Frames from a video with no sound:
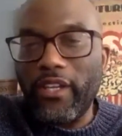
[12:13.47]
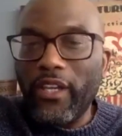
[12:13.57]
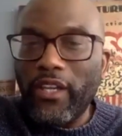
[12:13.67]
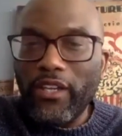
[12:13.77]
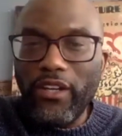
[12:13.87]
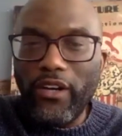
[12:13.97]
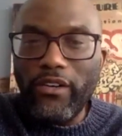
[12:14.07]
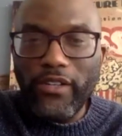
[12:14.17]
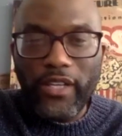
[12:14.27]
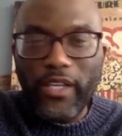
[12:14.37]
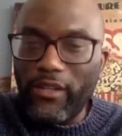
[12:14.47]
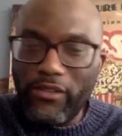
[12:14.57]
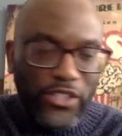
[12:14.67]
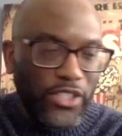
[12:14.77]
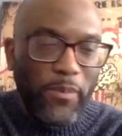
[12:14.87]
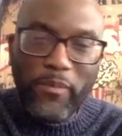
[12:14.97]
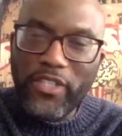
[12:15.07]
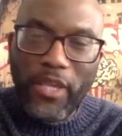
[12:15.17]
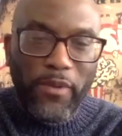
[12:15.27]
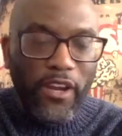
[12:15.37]
and just keep them in
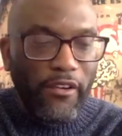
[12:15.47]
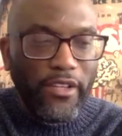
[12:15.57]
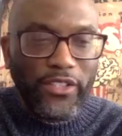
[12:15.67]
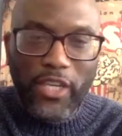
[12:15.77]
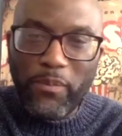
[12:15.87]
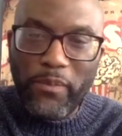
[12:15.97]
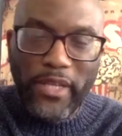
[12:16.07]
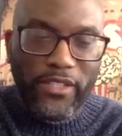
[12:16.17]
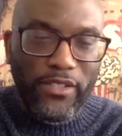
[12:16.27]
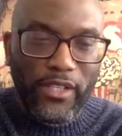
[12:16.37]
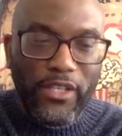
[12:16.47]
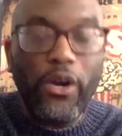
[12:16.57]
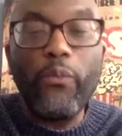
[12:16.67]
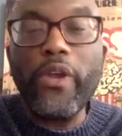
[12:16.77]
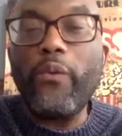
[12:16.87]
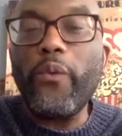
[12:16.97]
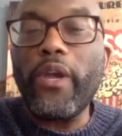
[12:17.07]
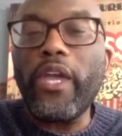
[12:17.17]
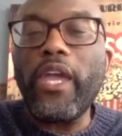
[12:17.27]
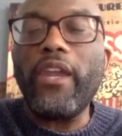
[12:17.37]
separate areas, keep them at, we
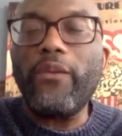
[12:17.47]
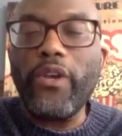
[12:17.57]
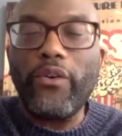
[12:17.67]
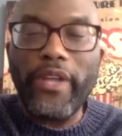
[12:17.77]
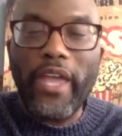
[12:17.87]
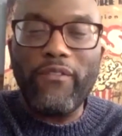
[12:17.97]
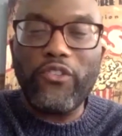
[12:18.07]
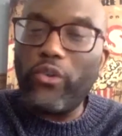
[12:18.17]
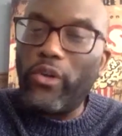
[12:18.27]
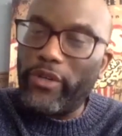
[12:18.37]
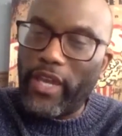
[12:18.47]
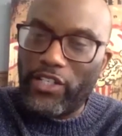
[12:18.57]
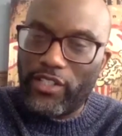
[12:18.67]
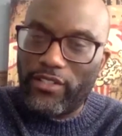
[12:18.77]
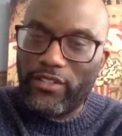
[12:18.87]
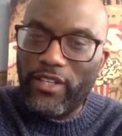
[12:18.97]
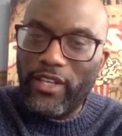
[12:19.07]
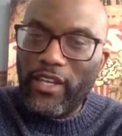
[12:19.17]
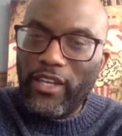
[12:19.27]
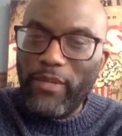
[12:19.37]
only have 2 locations,
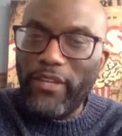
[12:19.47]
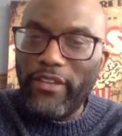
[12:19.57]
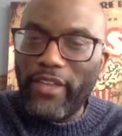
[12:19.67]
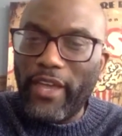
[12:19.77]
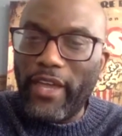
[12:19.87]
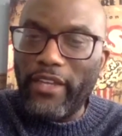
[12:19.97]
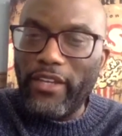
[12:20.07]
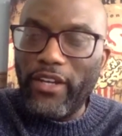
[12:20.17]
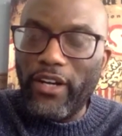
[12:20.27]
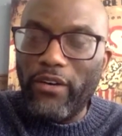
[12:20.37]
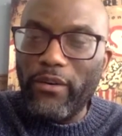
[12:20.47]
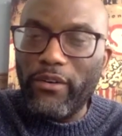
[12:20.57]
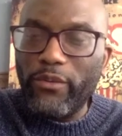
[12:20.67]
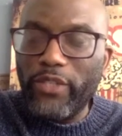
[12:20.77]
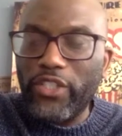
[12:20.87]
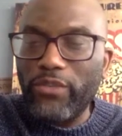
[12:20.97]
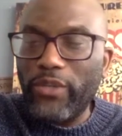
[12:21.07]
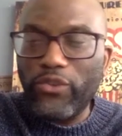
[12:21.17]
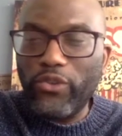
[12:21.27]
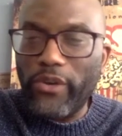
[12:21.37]
meaning that, we shoot
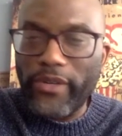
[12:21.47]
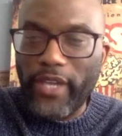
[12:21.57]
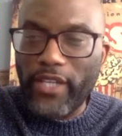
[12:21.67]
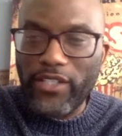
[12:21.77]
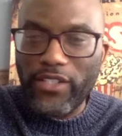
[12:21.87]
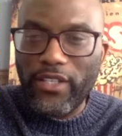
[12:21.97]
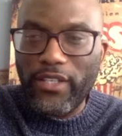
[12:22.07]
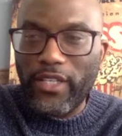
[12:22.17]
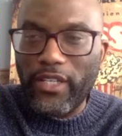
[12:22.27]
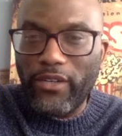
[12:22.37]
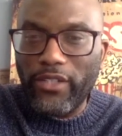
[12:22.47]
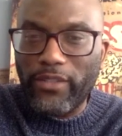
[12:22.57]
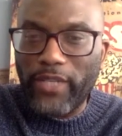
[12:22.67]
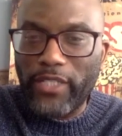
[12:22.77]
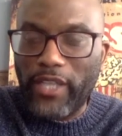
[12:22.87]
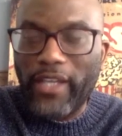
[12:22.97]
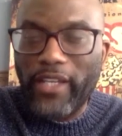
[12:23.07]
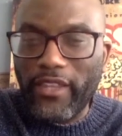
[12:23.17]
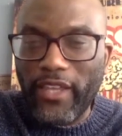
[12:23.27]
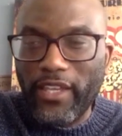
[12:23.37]
on 2 locations, and, it's less
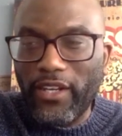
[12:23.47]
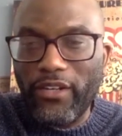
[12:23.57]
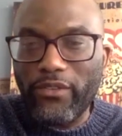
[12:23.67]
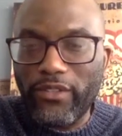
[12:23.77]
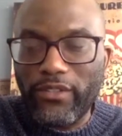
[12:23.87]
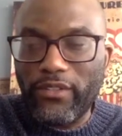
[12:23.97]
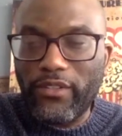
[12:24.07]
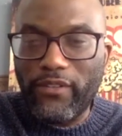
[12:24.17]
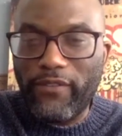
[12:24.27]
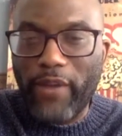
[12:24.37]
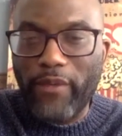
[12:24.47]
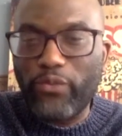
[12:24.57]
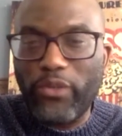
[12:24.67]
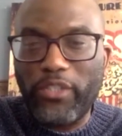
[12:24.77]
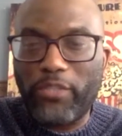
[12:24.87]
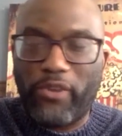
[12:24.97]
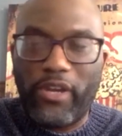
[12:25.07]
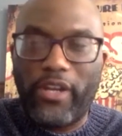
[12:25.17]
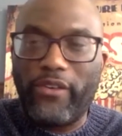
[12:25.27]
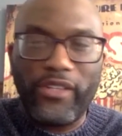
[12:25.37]
likely that, the virus would be
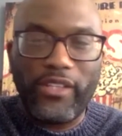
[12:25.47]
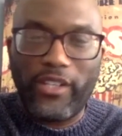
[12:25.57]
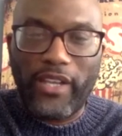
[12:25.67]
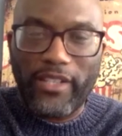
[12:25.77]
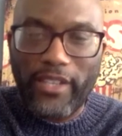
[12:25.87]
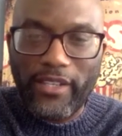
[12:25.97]
spread or anything like that.